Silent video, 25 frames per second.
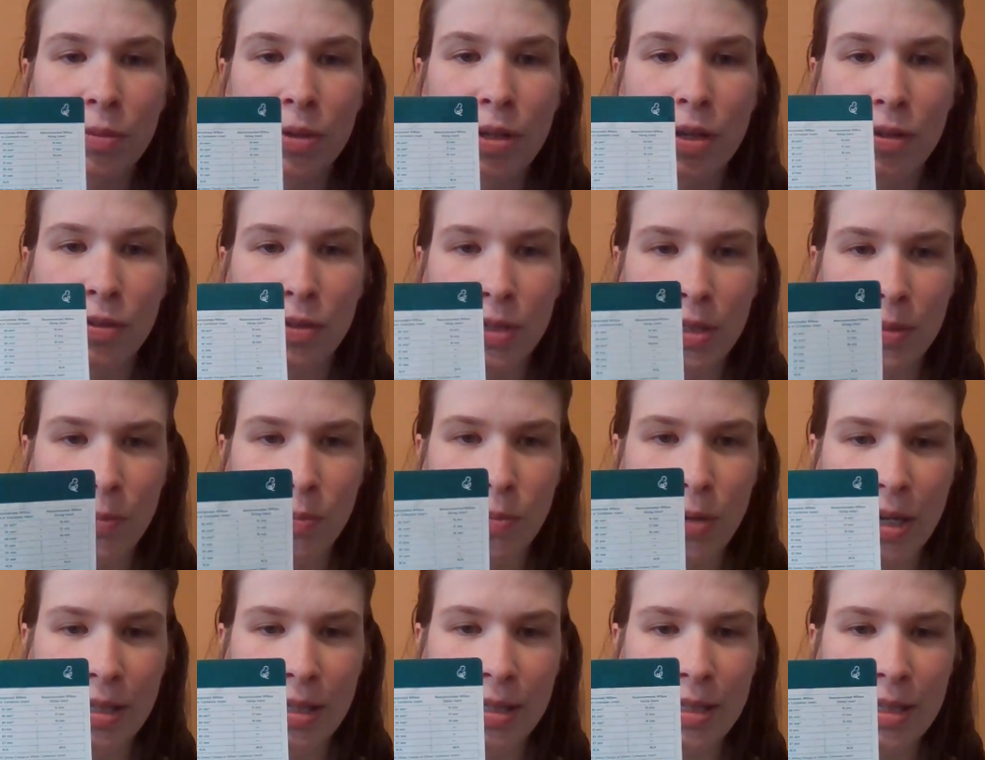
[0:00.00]
Go to
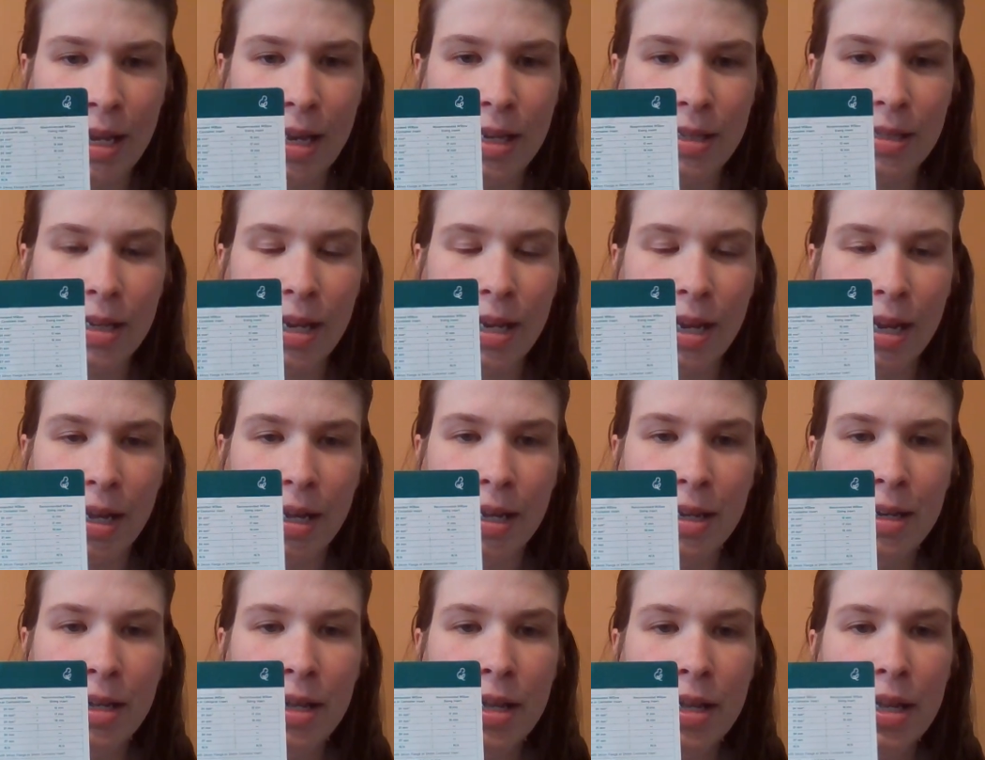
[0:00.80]
breast size
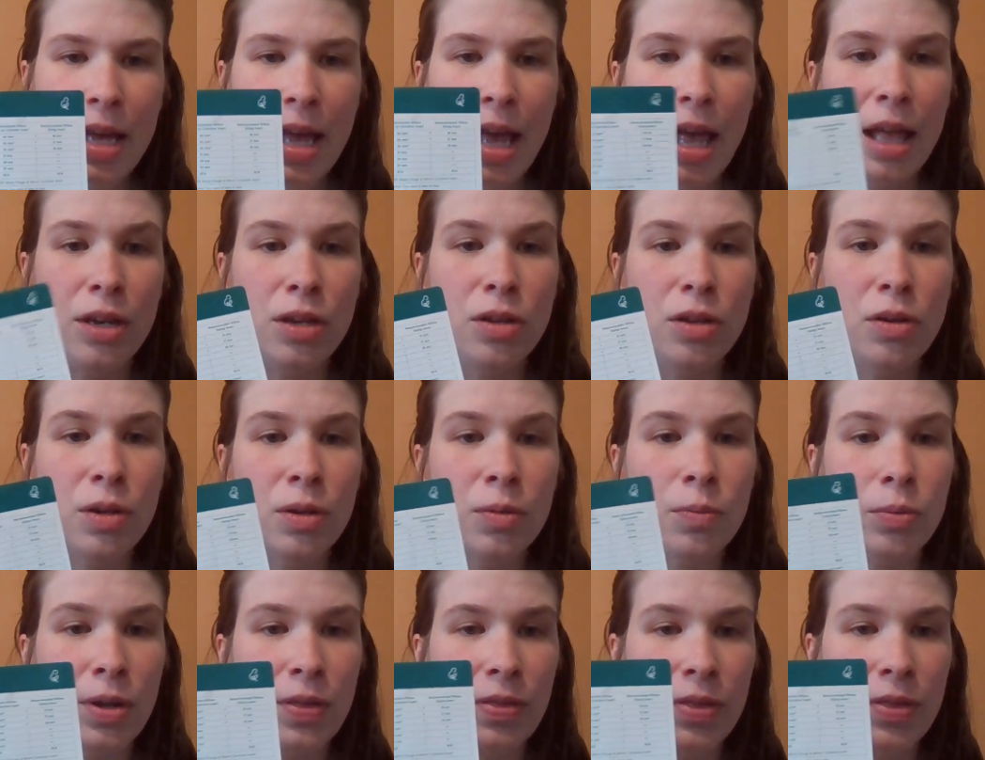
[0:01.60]
guide, and you
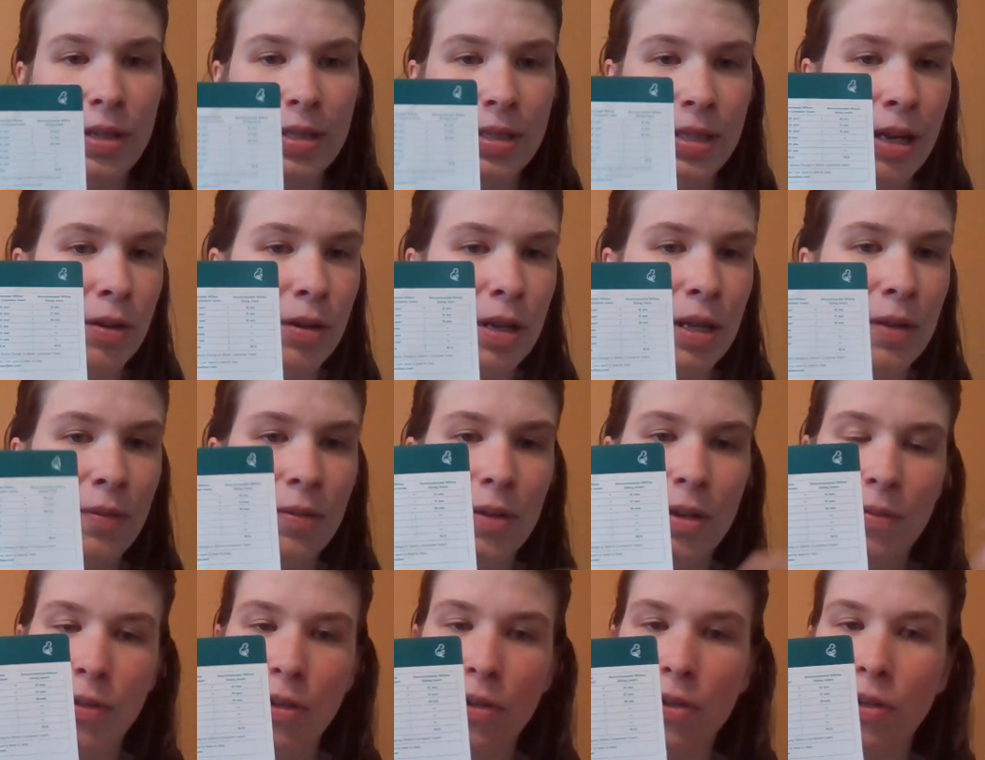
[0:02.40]
can print this out even
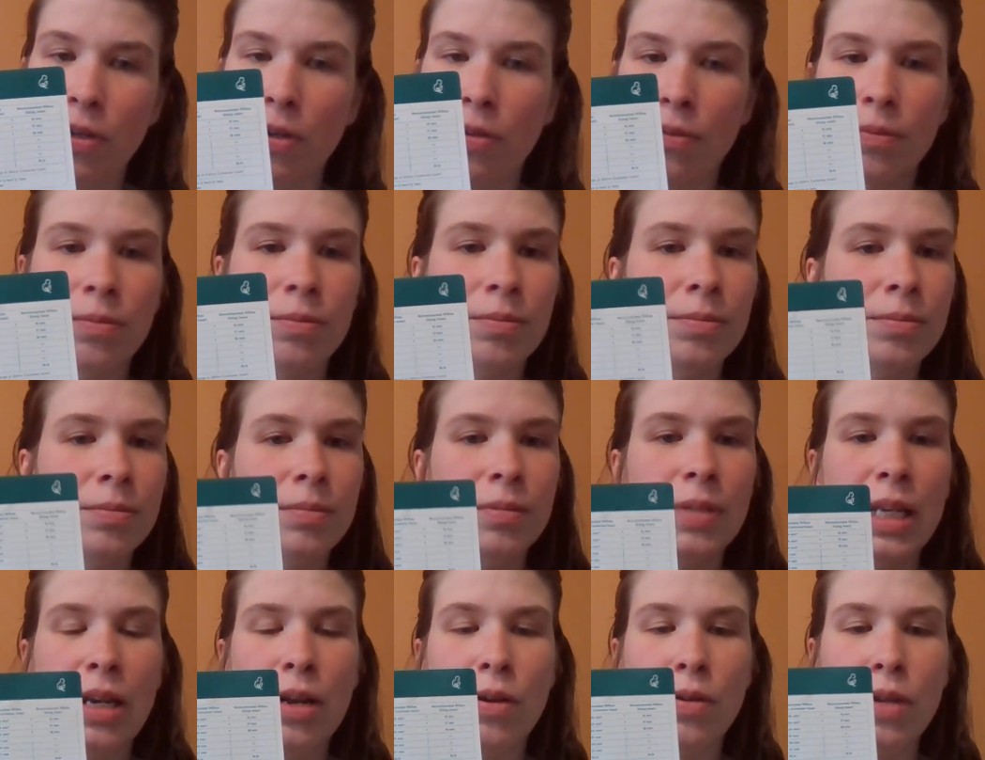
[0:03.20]
if you don't,
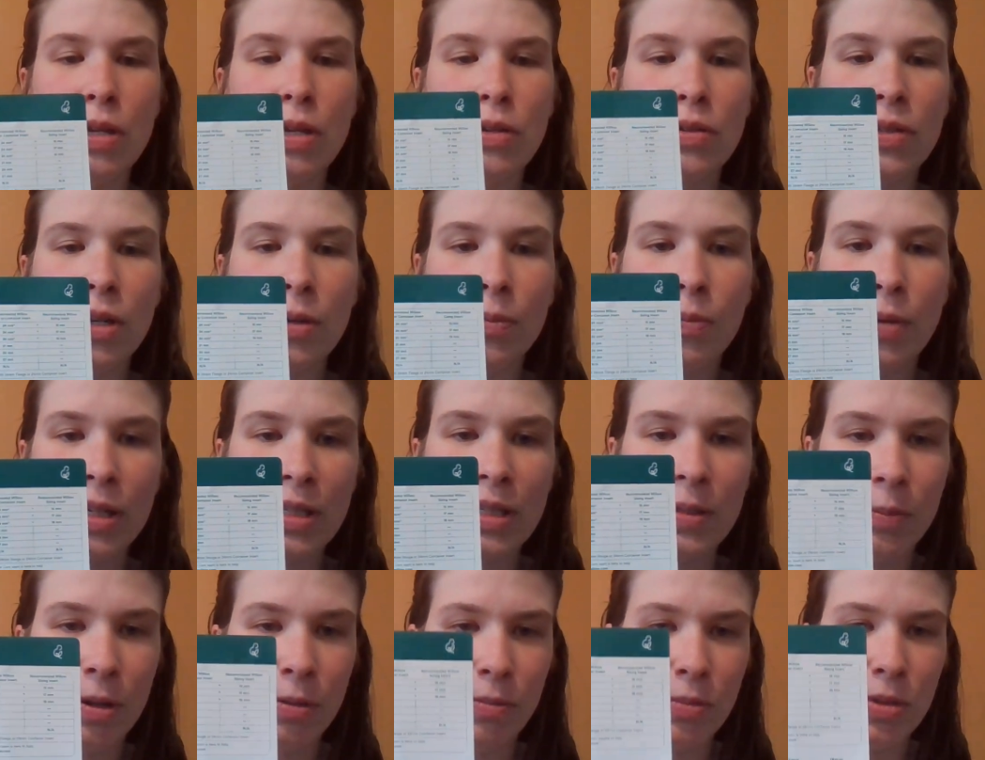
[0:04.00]
use their
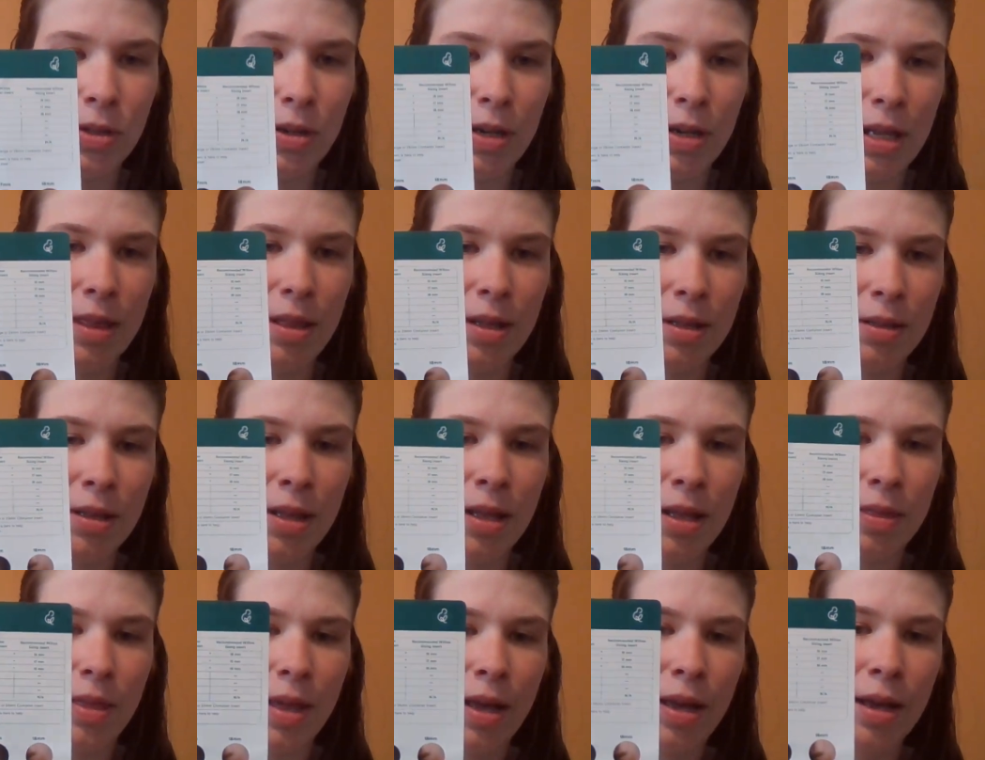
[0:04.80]
breast pumps or anything
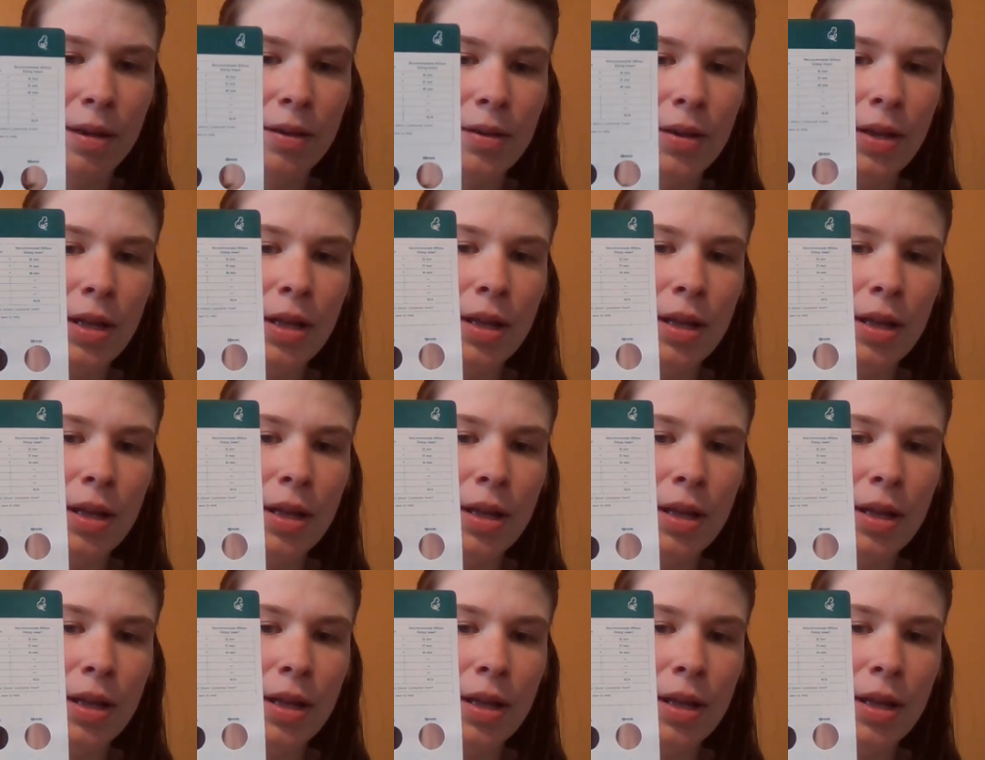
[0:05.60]
like that